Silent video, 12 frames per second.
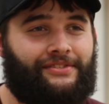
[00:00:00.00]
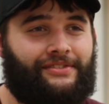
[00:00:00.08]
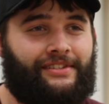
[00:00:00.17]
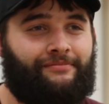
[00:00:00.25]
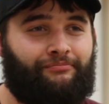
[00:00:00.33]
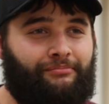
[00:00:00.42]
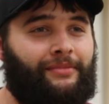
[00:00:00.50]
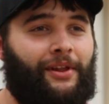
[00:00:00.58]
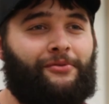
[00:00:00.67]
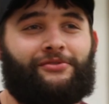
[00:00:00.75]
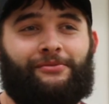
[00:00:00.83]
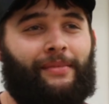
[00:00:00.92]
She
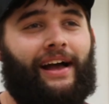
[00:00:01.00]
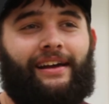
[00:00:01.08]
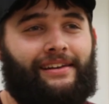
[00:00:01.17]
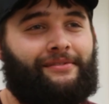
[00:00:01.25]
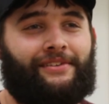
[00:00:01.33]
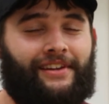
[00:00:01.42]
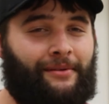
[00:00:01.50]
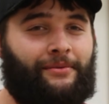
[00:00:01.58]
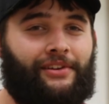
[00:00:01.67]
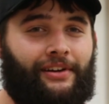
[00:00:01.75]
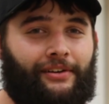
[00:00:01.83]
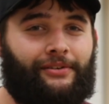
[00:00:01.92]
blows your mind every time
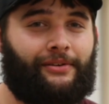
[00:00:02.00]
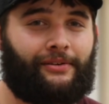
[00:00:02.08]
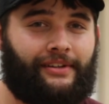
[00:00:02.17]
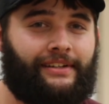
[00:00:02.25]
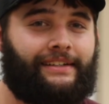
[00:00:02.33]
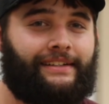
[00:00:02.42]
you talk to her.